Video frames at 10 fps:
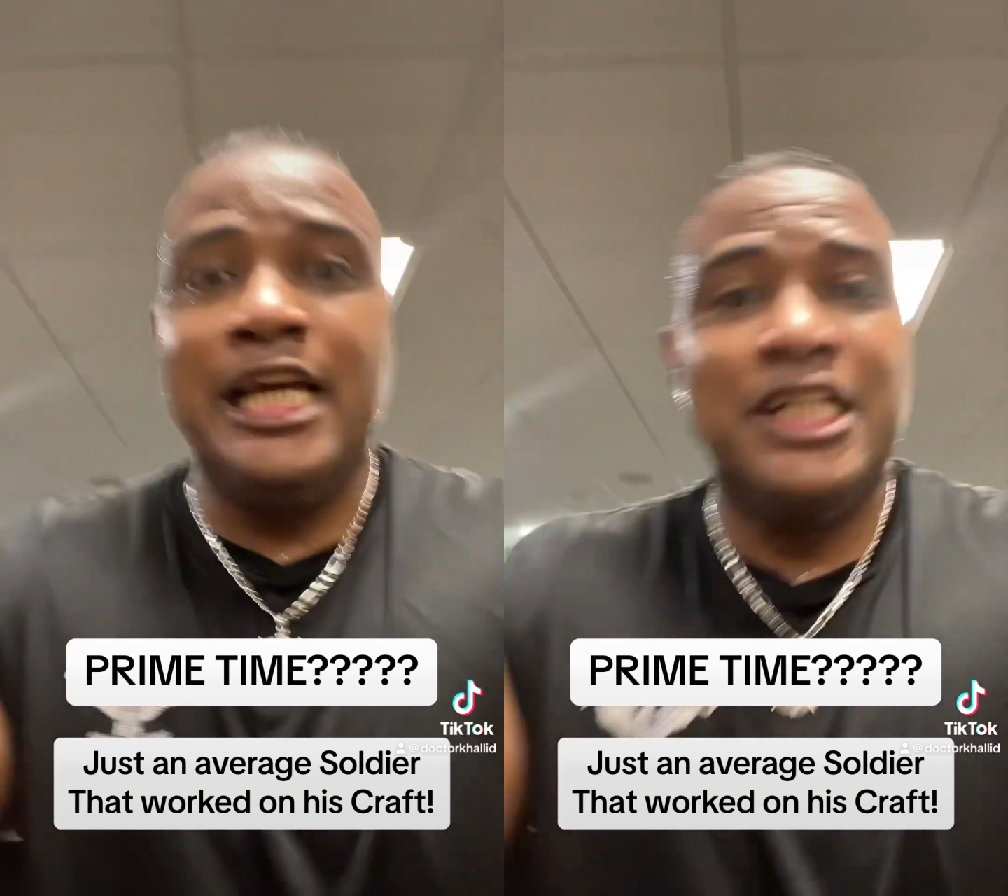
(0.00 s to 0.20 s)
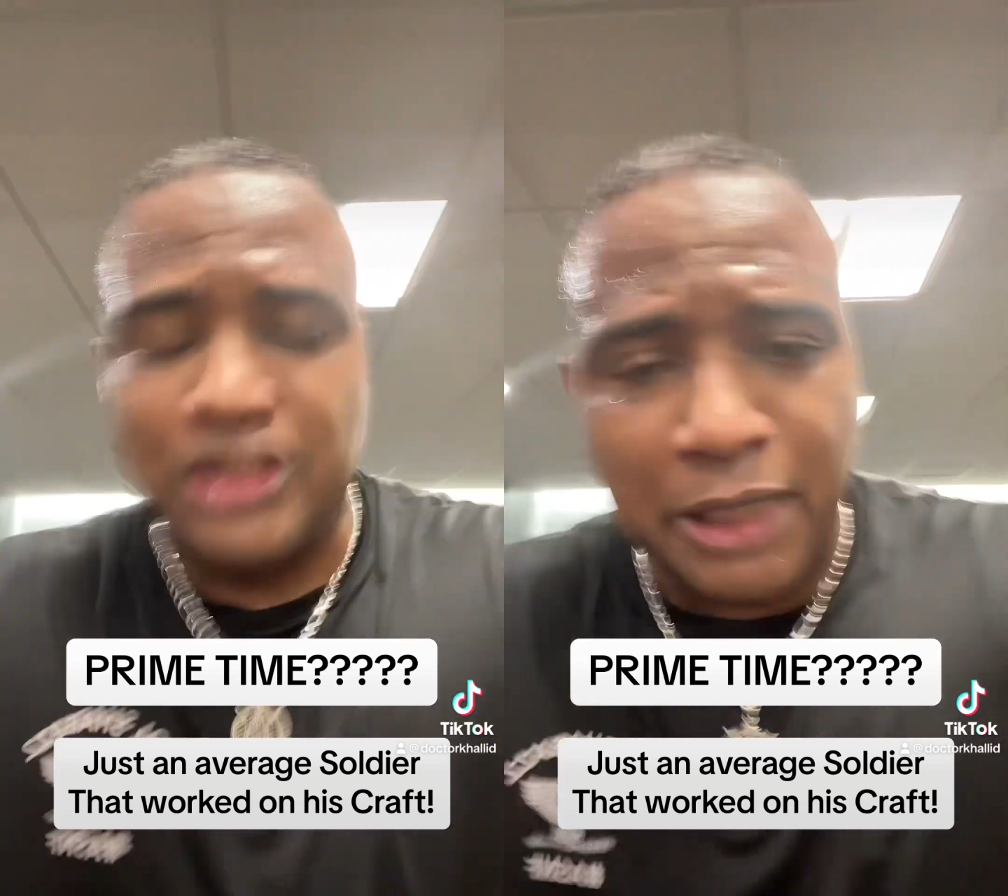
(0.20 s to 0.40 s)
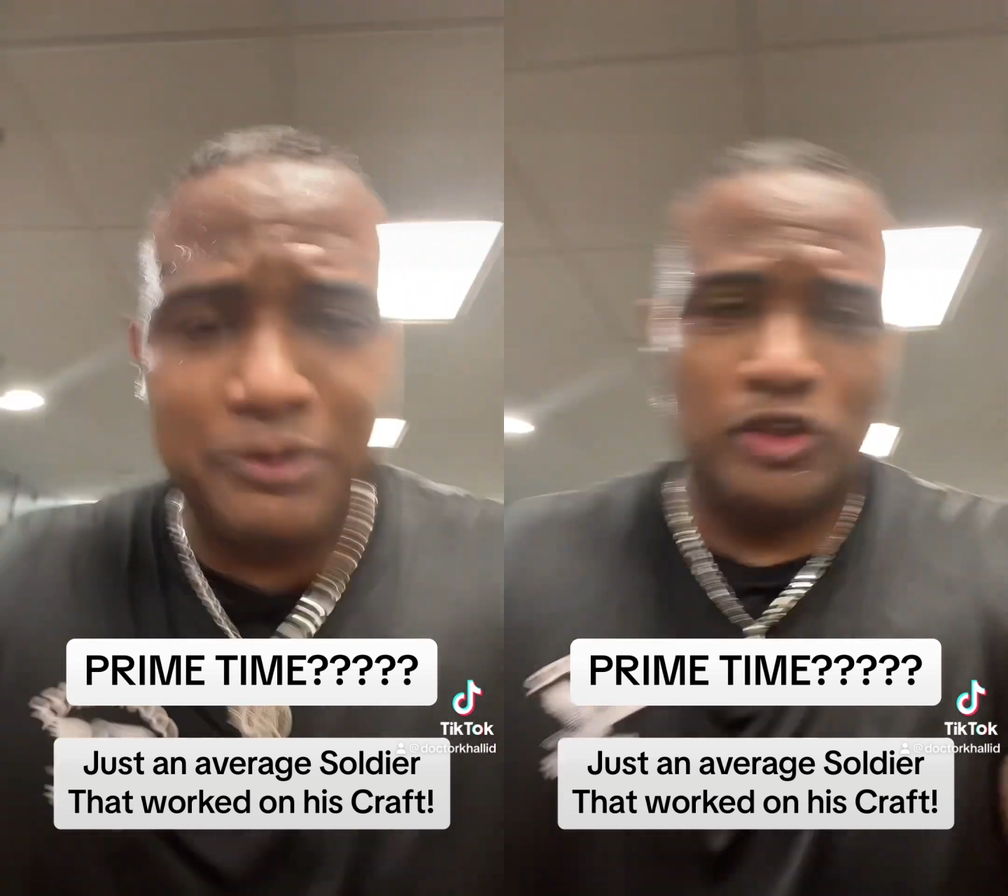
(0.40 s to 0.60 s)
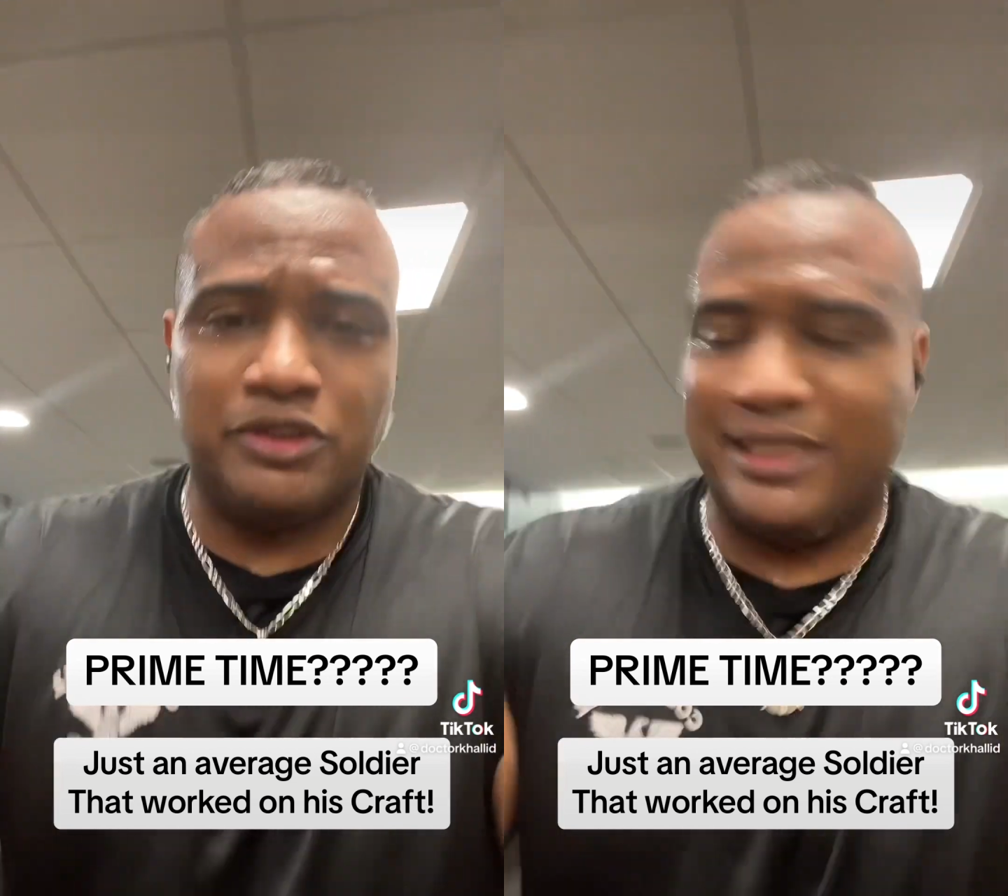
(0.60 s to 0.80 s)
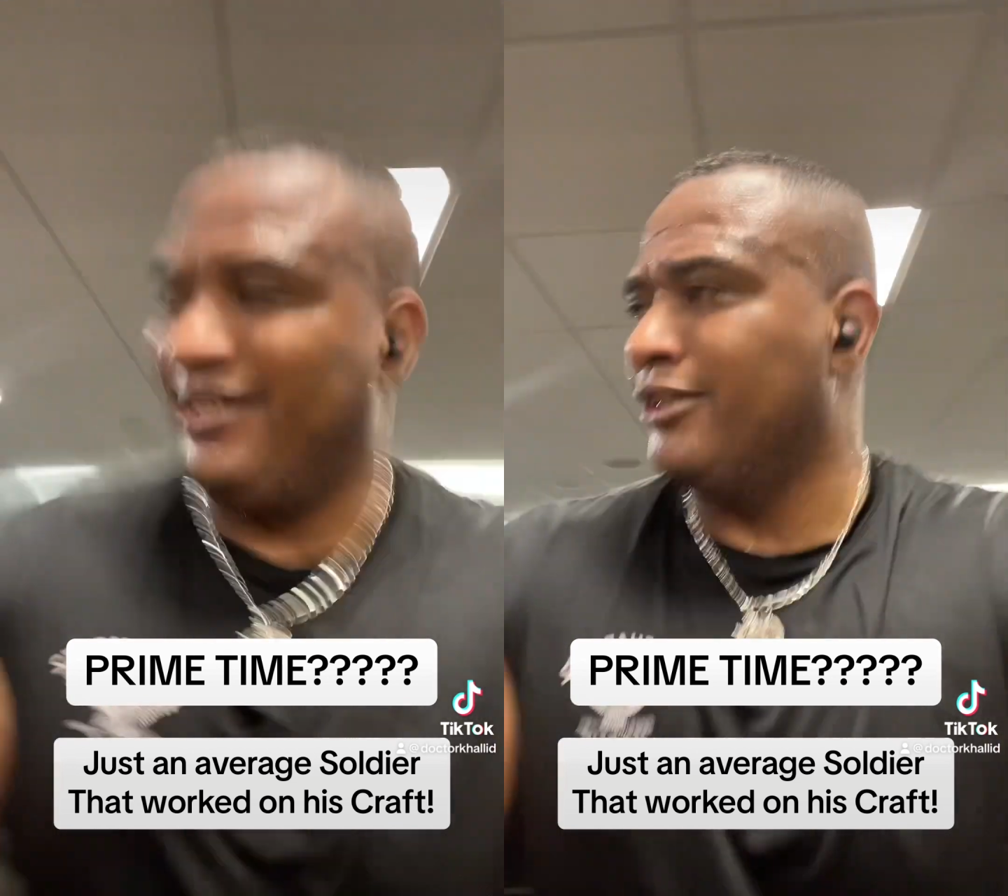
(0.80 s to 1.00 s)
exceptional
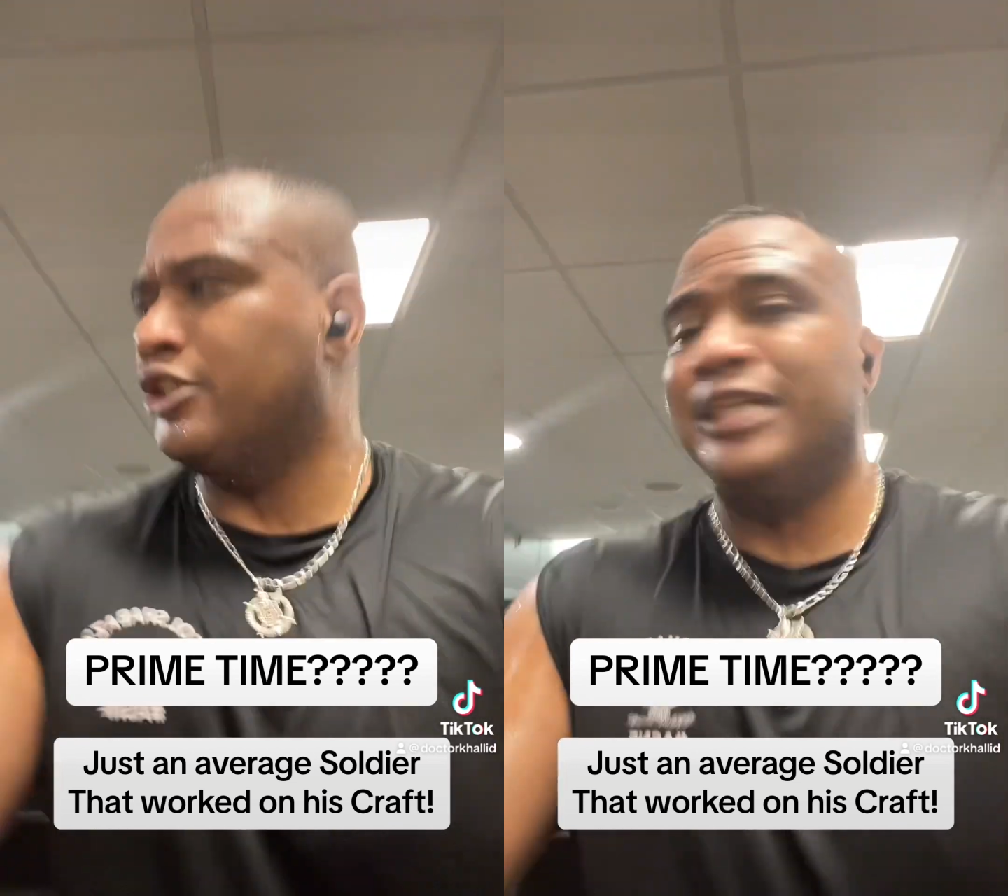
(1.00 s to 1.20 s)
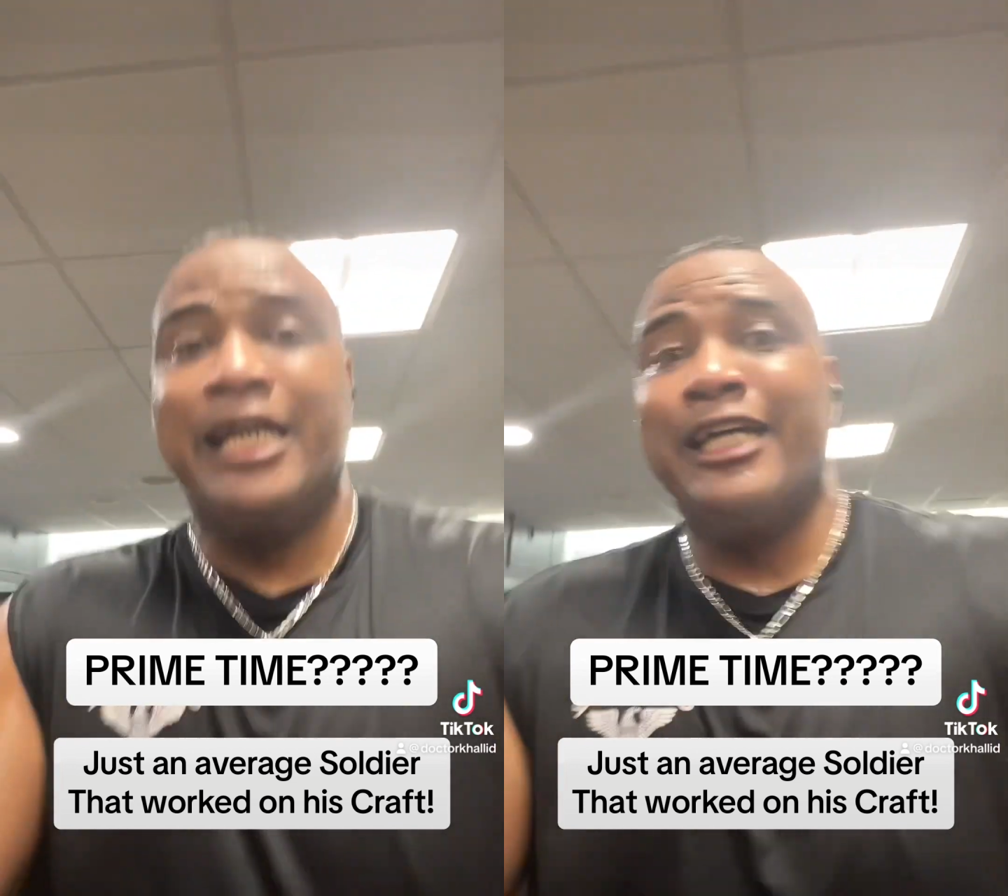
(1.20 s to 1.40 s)
skills.